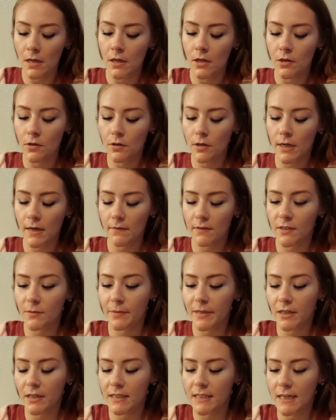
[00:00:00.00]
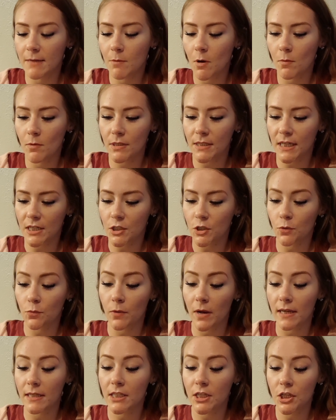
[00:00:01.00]
you could have a spirit team almost like
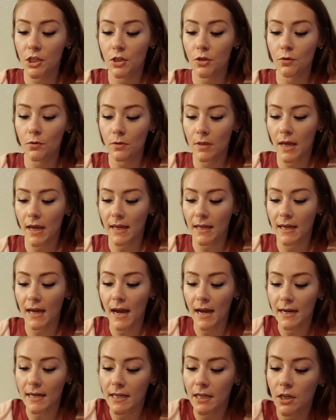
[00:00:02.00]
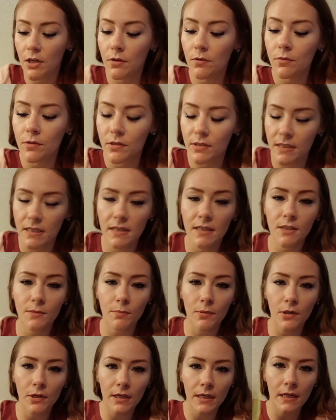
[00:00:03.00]
directing you, like guiding you. You see this
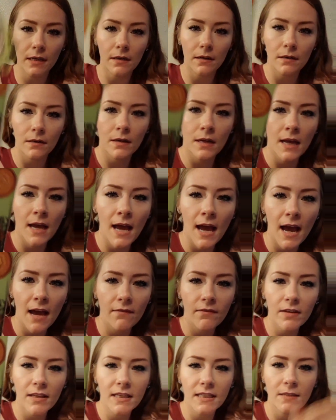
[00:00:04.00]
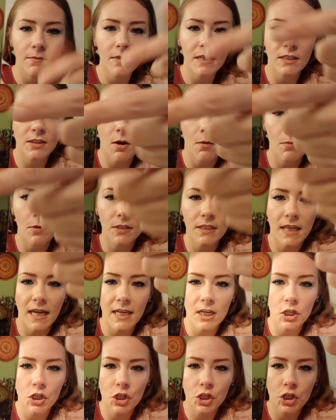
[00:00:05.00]
bird here? I feel like somebody's almost
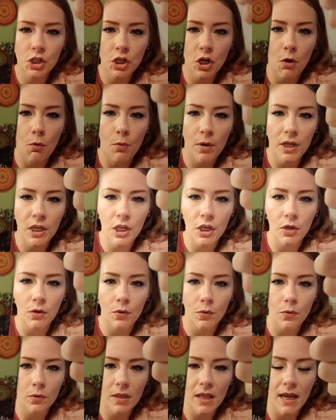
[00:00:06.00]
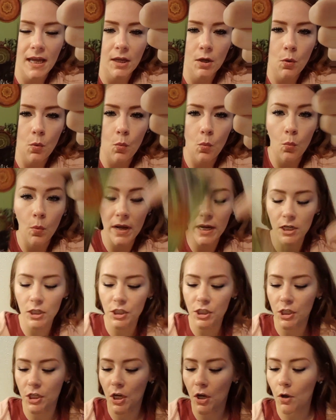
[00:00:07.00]
like showing you like where
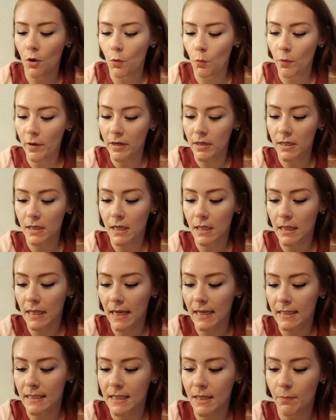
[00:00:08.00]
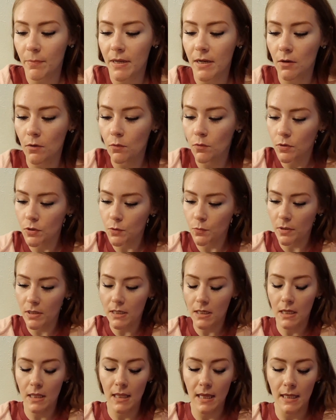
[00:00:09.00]
to go, where to collect the pentacles, where to
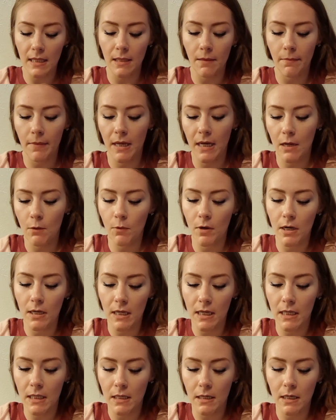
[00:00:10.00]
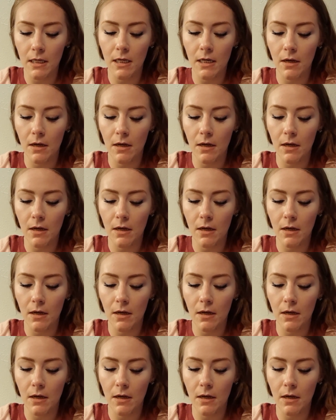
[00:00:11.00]
collect the money, where to get,